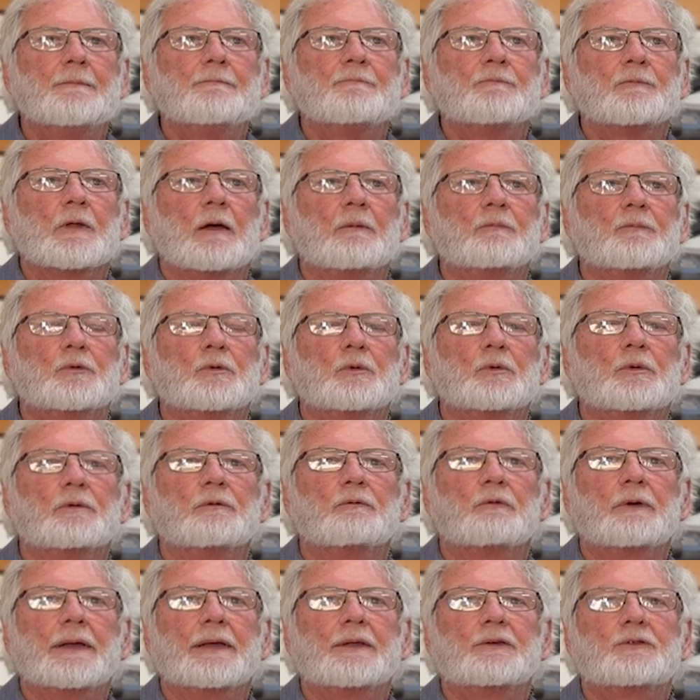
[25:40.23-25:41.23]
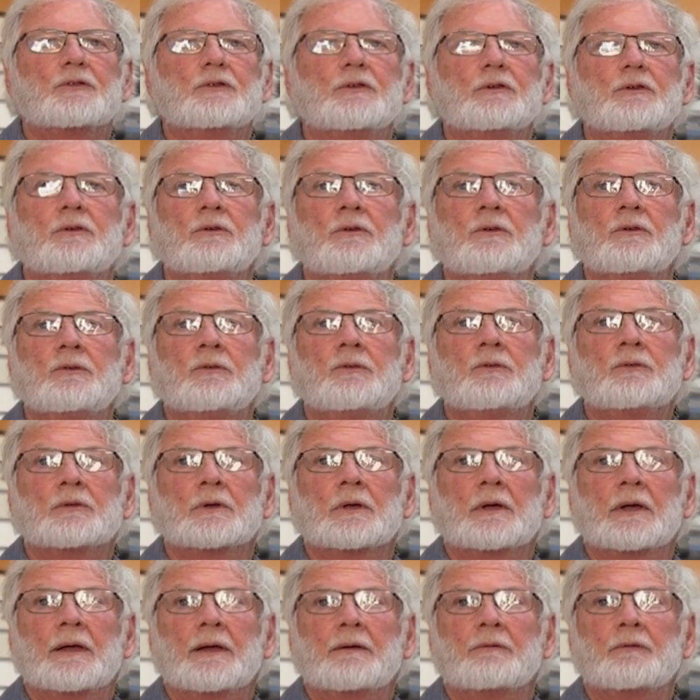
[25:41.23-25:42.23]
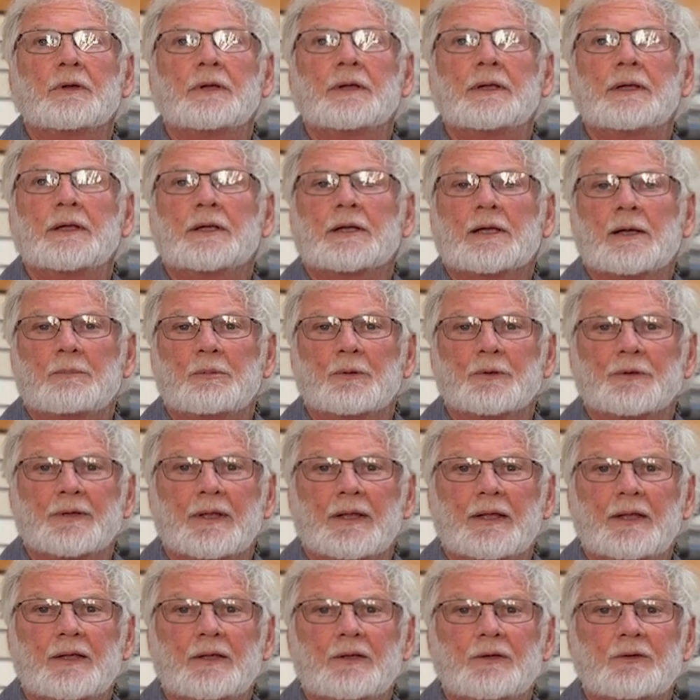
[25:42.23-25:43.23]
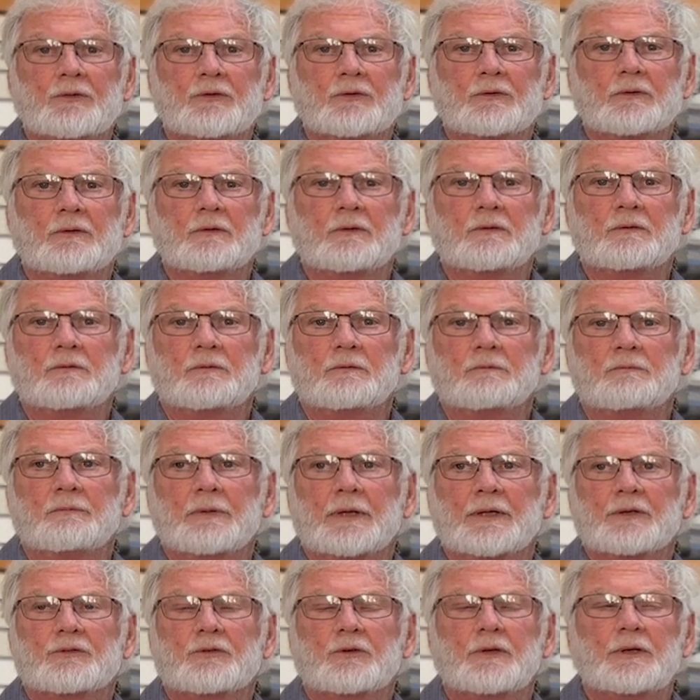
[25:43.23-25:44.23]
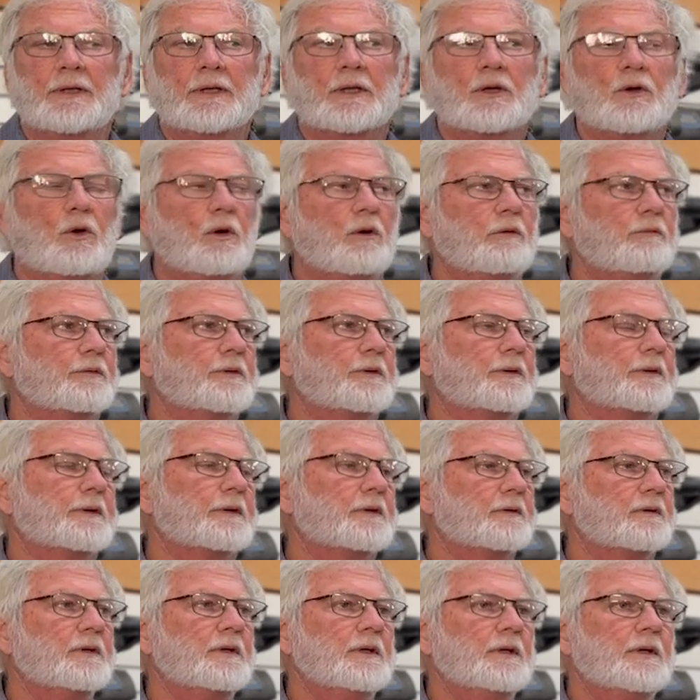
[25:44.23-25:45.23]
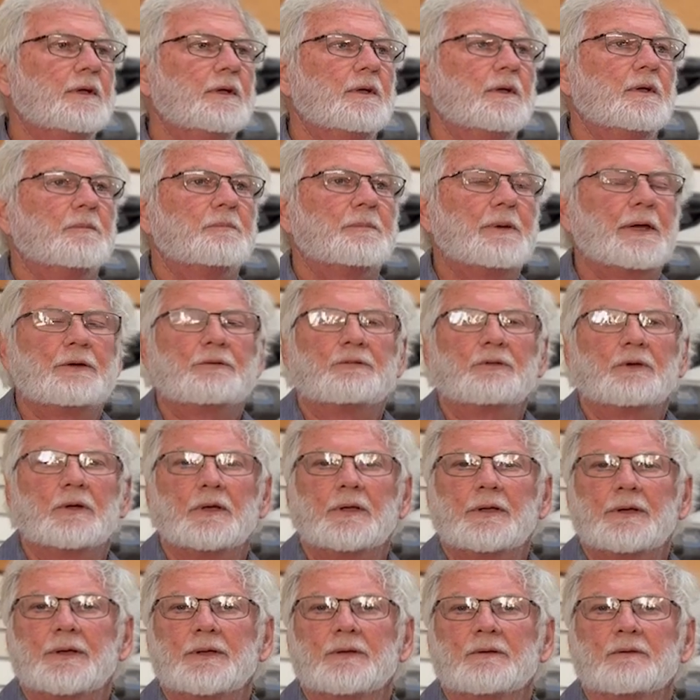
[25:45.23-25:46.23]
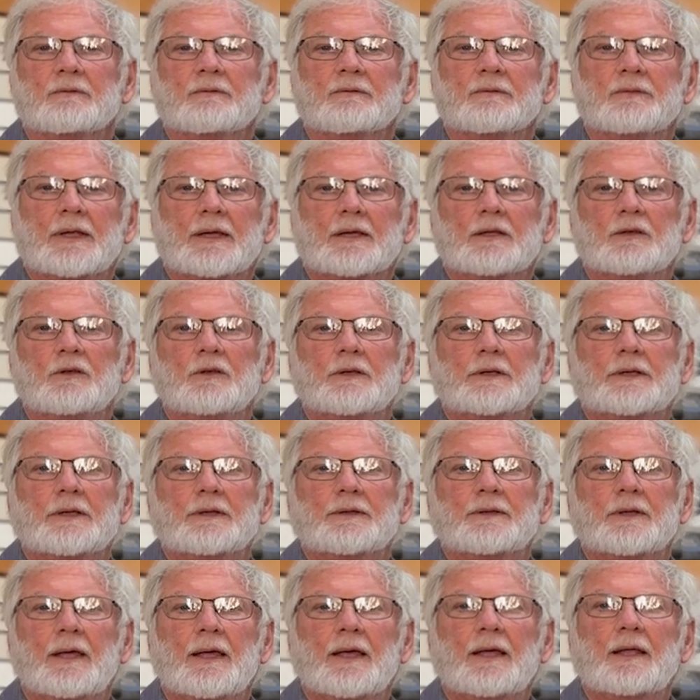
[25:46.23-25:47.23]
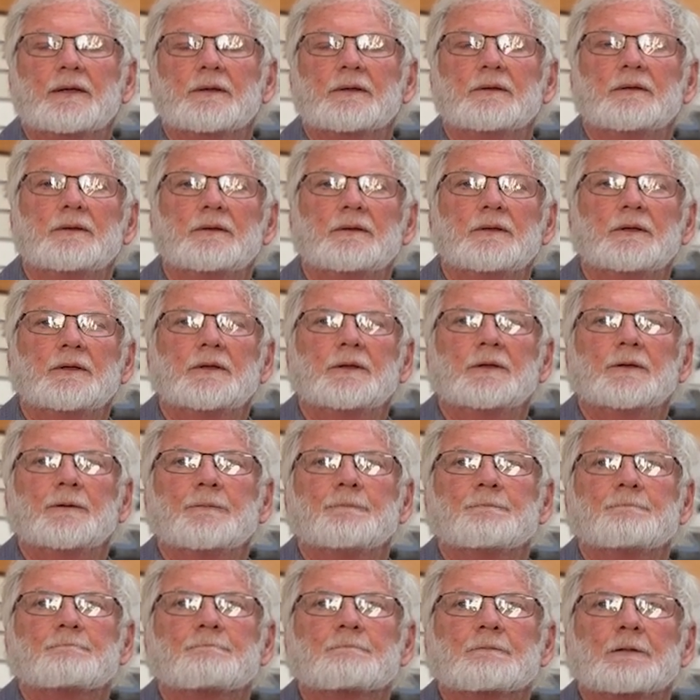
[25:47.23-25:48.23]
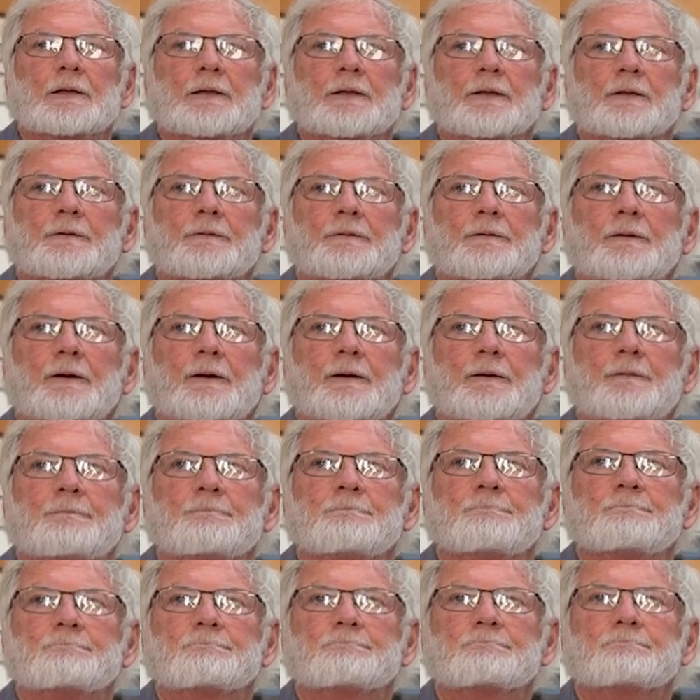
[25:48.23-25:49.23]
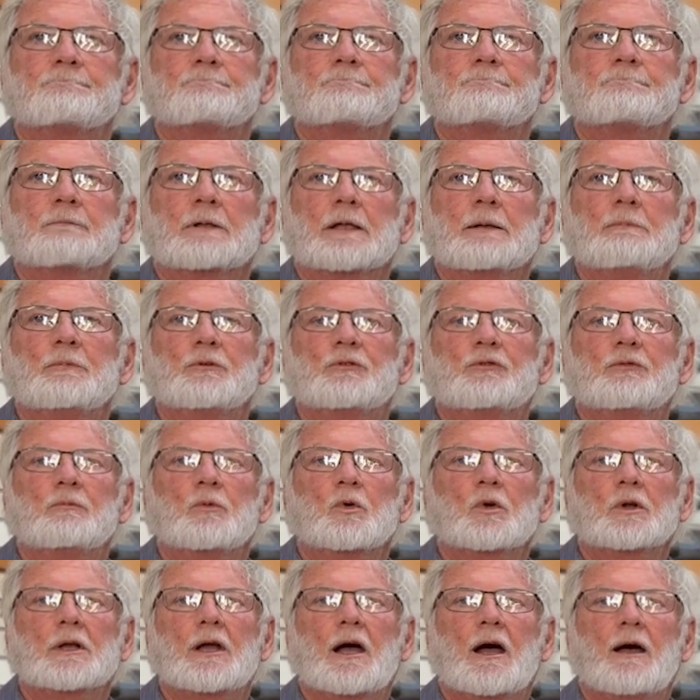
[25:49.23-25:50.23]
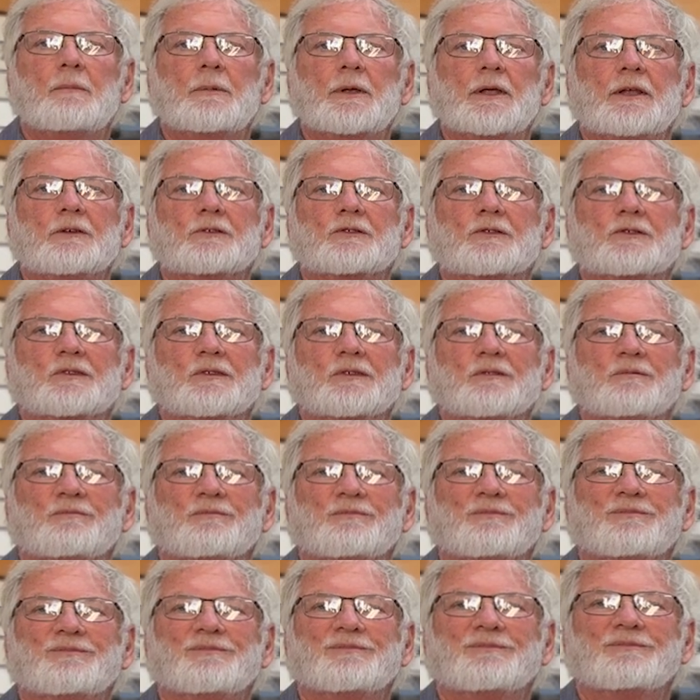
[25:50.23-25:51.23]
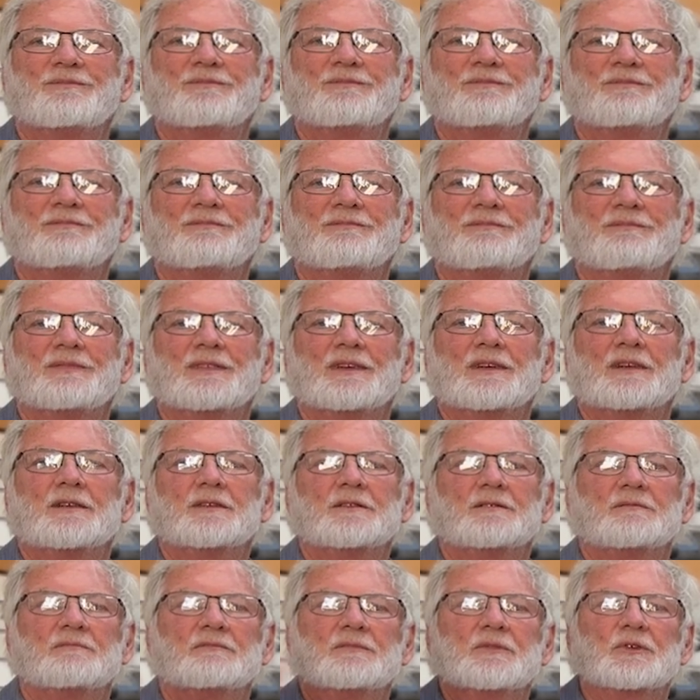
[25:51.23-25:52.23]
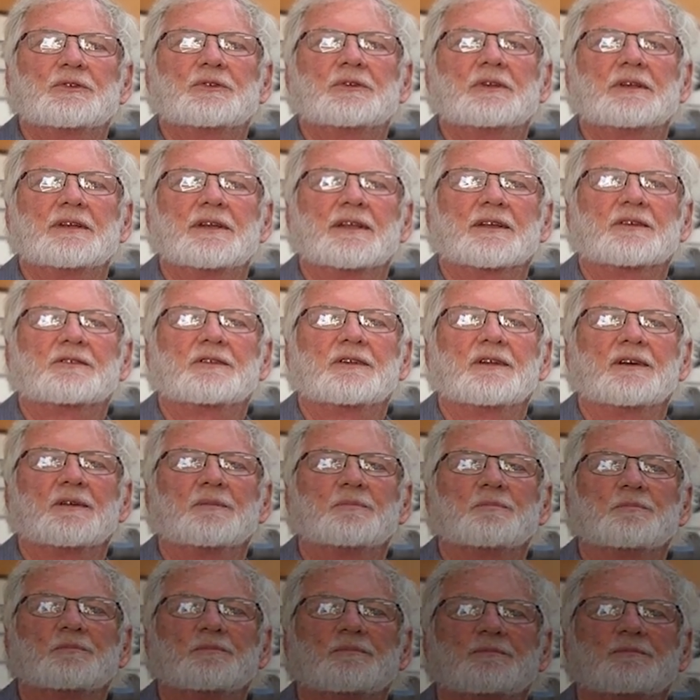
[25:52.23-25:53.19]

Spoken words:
I'm doing ranch news every couple of days, so make sure you go over to Patreon and take a look at that. And give me some more comments. We'll see you next time.